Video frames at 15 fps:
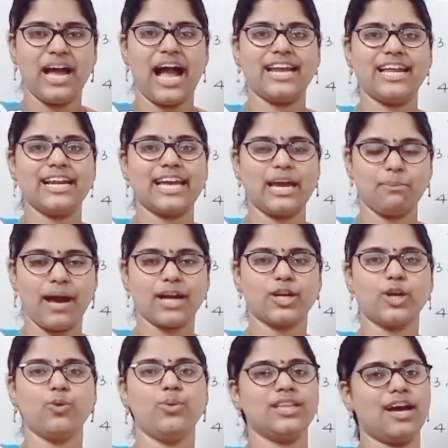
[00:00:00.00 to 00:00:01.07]
and I'll get back
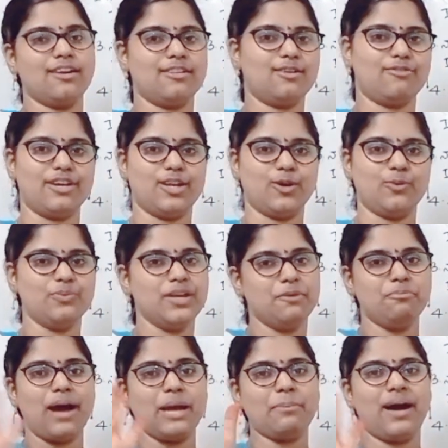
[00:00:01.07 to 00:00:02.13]
to you with another video.
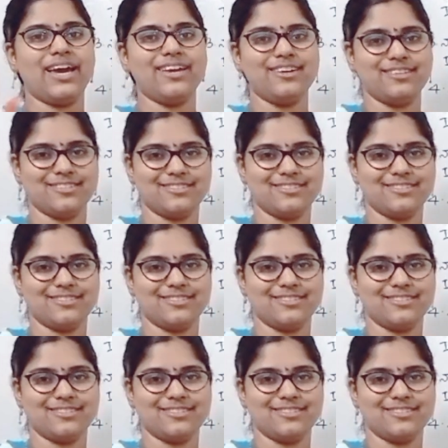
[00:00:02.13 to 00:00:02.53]
Bye bye.